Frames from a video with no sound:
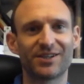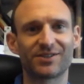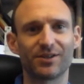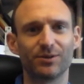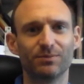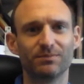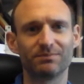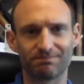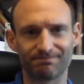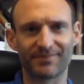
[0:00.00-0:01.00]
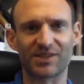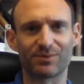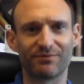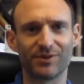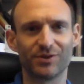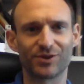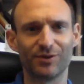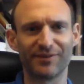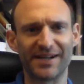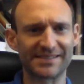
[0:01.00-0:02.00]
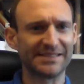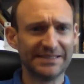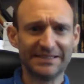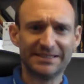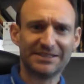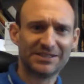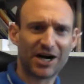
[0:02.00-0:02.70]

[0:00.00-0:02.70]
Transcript: So that's one for you Doctor Who fans.